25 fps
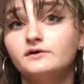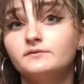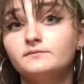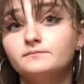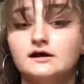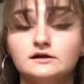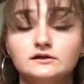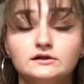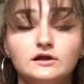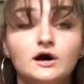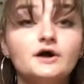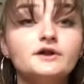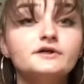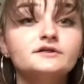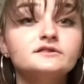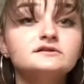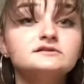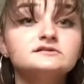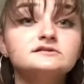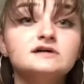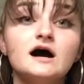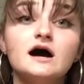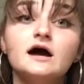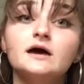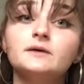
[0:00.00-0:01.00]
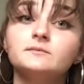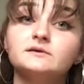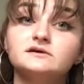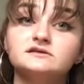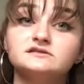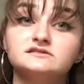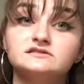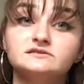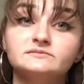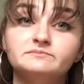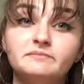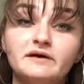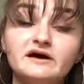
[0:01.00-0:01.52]
A lot of the time,
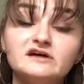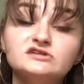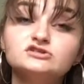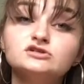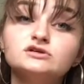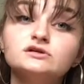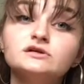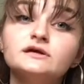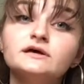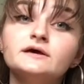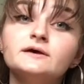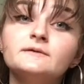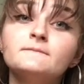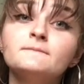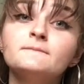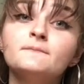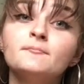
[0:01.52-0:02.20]
especially